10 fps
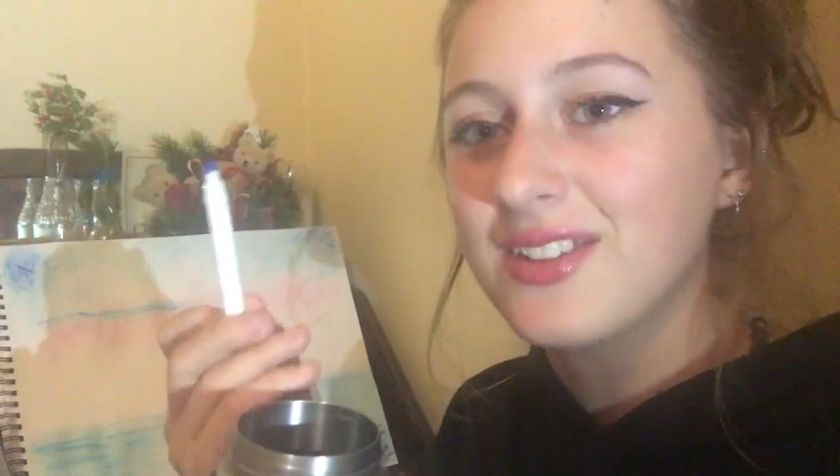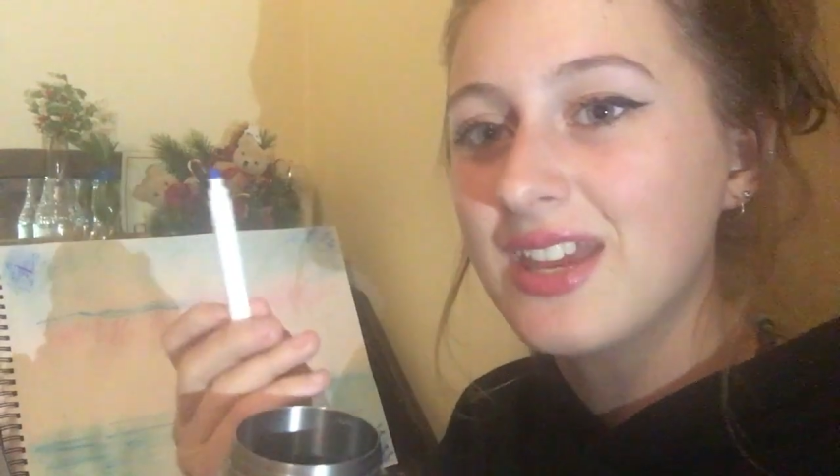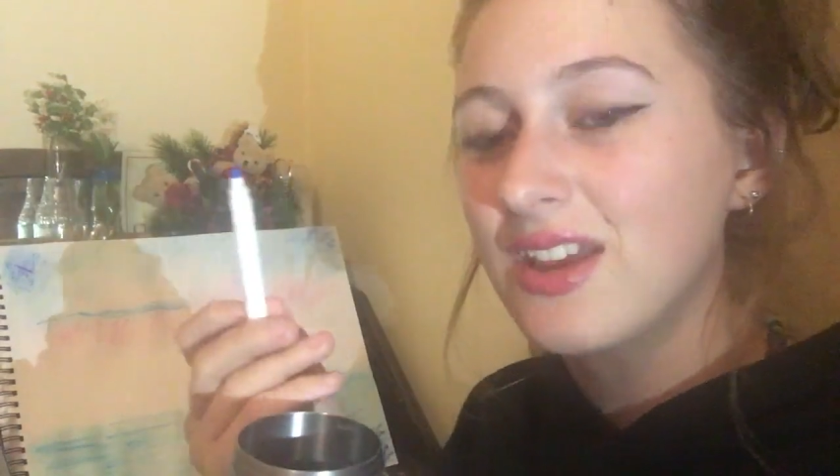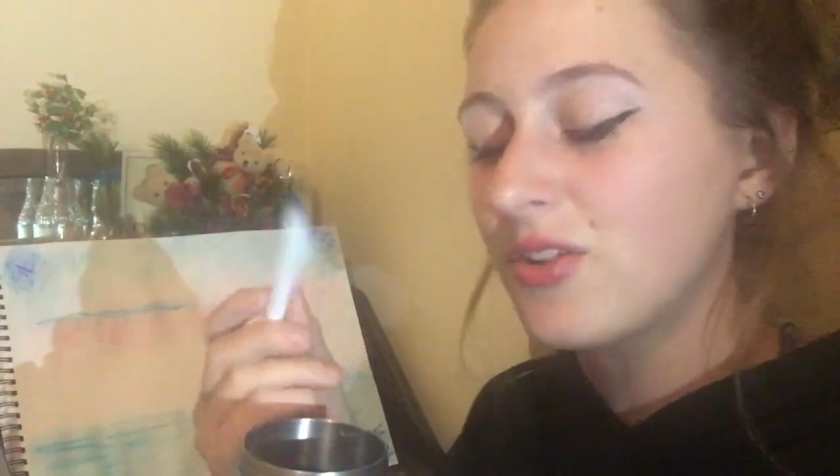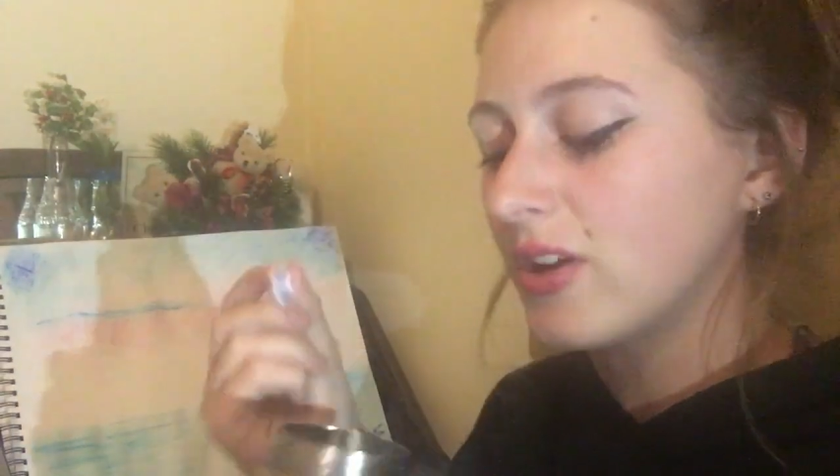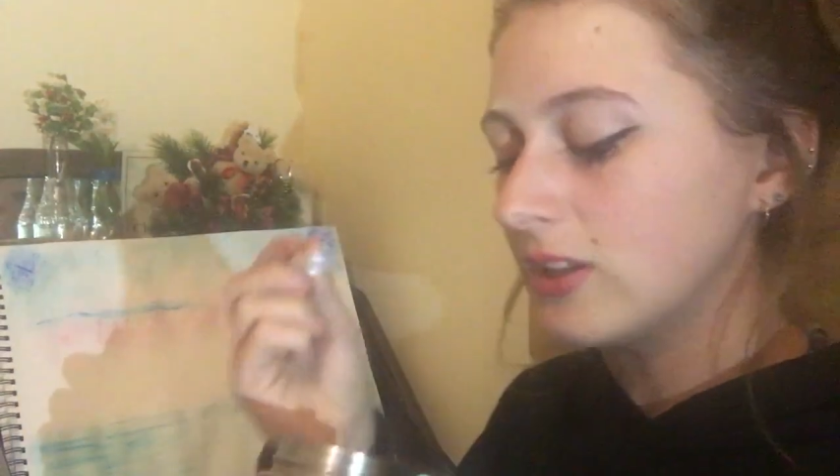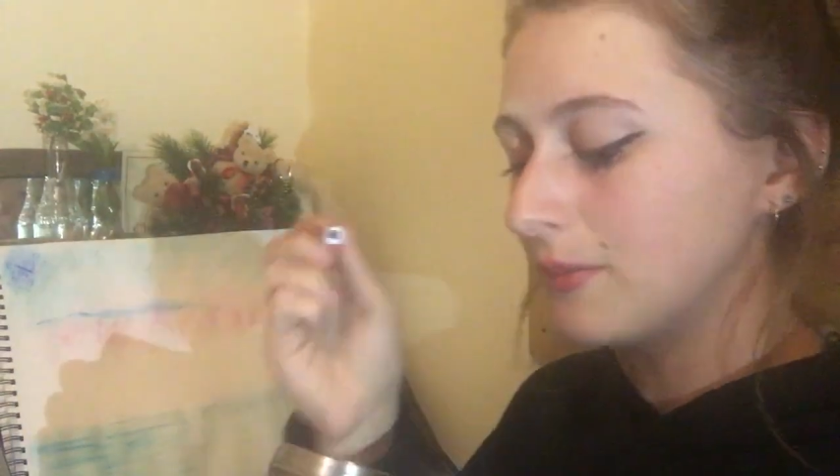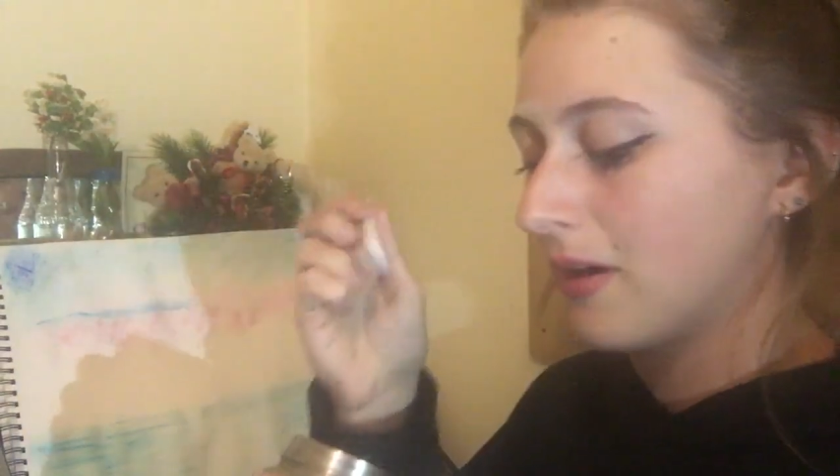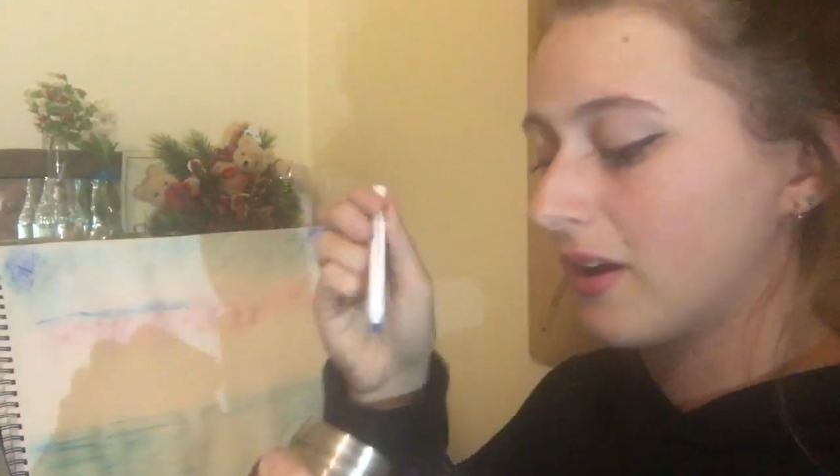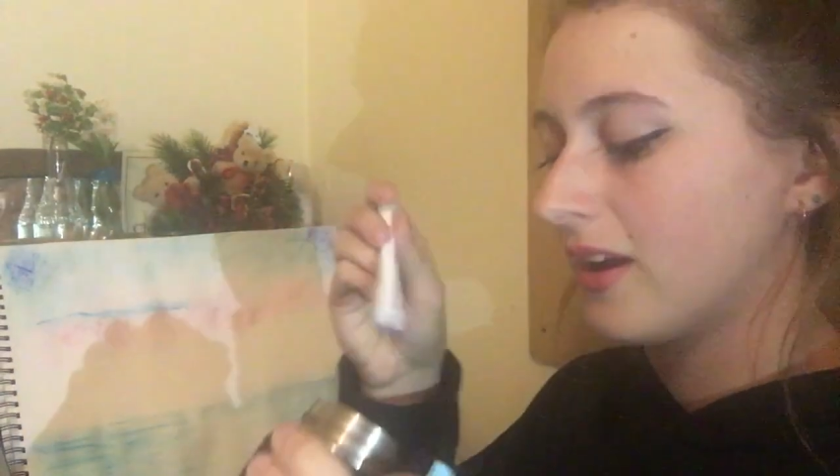I'll take a crayola
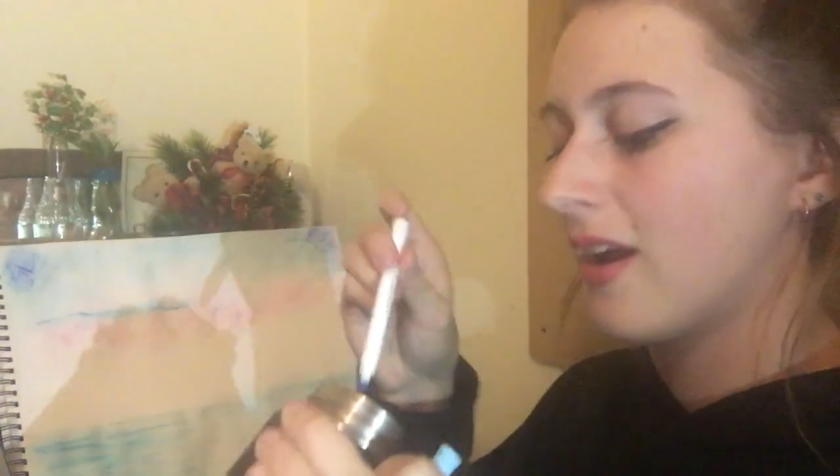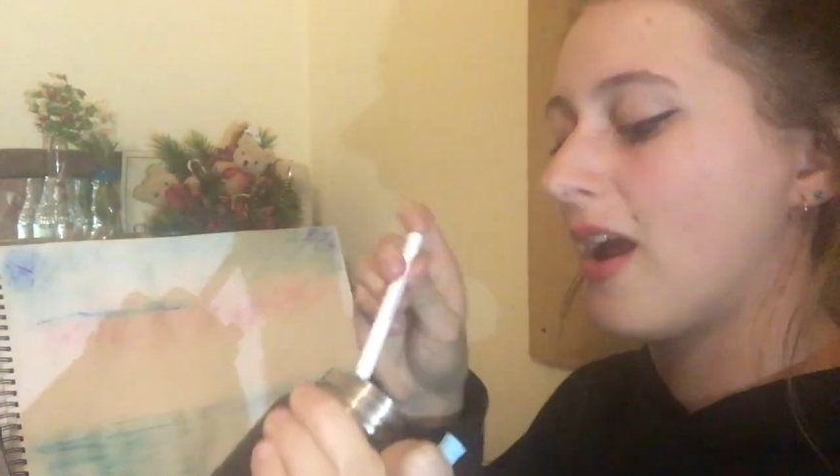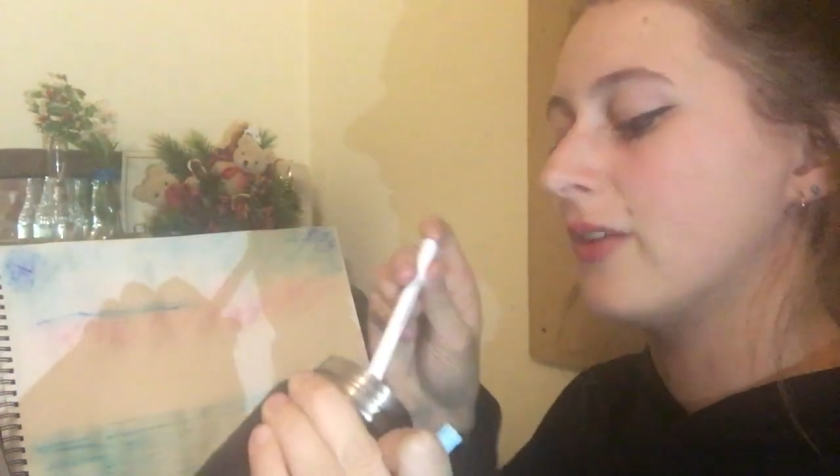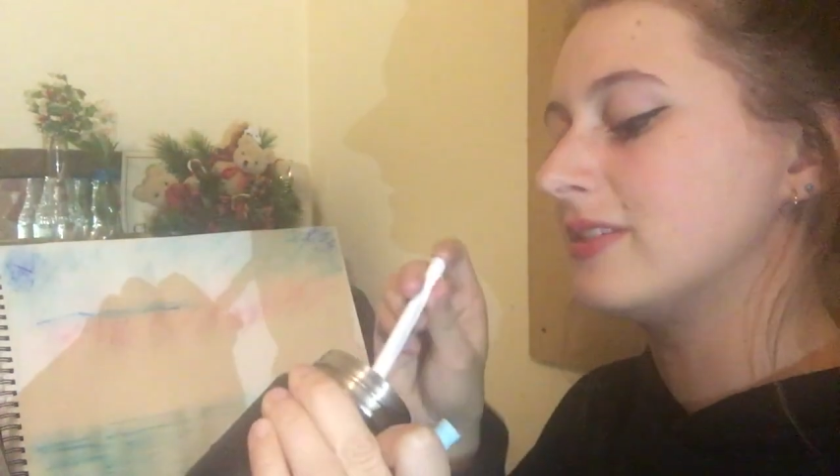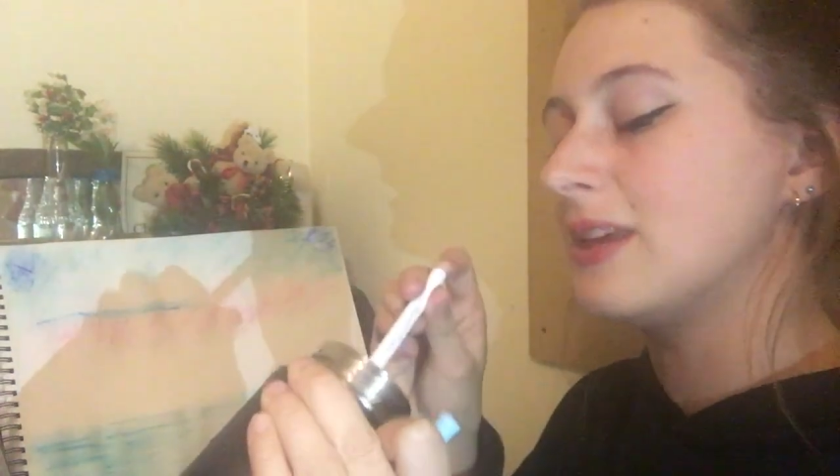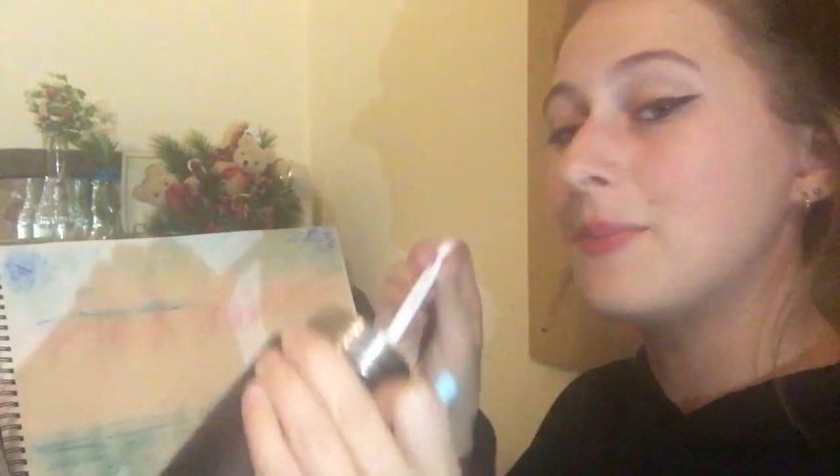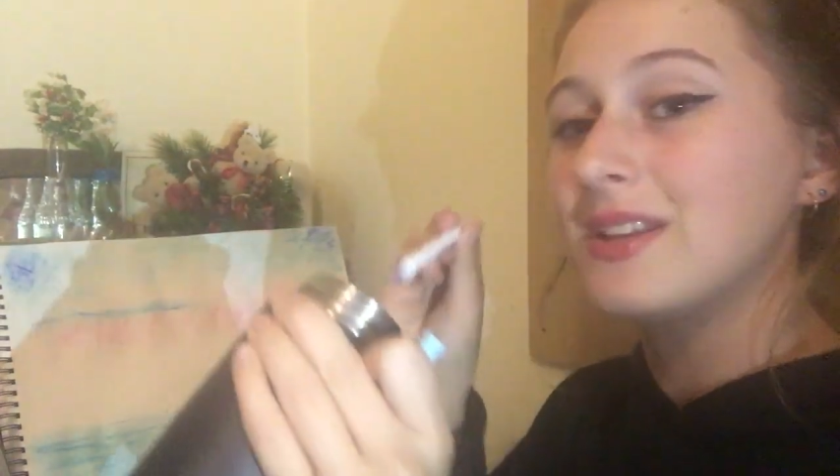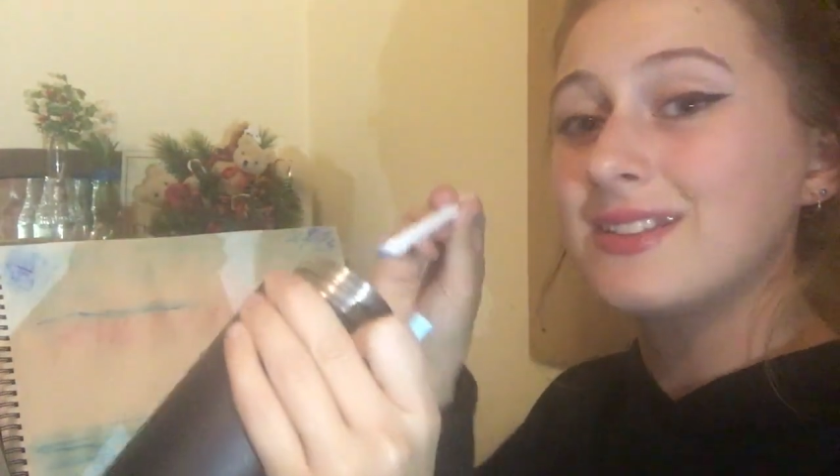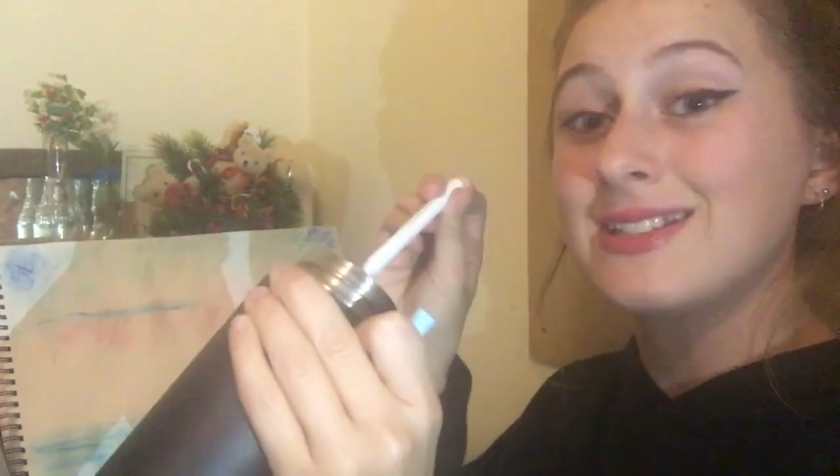marker, I'll dip it in